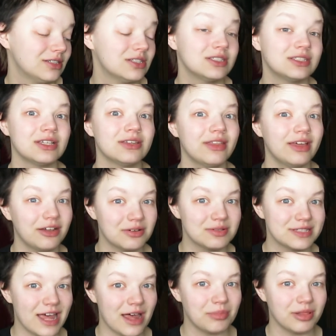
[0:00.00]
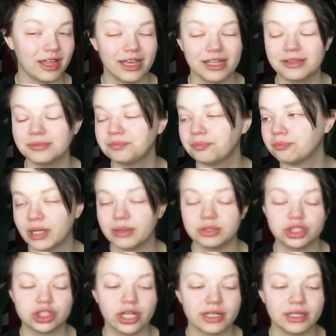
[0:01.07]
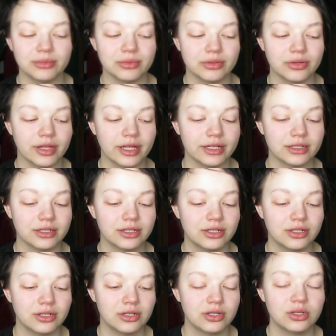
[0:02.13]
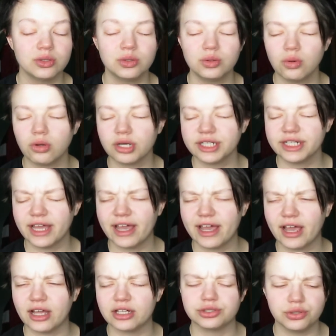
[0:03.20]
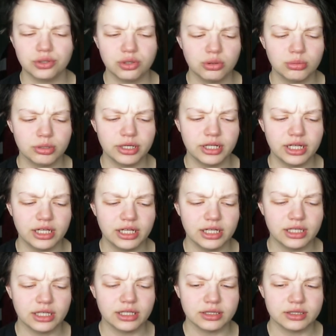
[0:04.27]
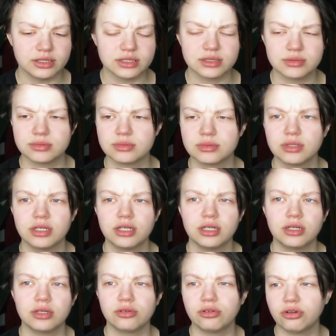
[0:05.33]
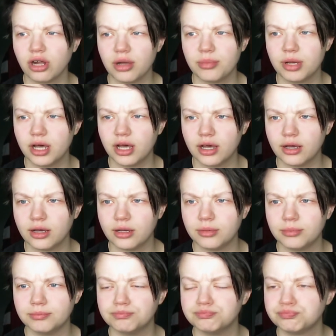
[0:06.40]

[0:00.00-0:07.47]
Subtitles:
So there goes that plan. I was checking with DoorDash, Uber Eats, Grubhub.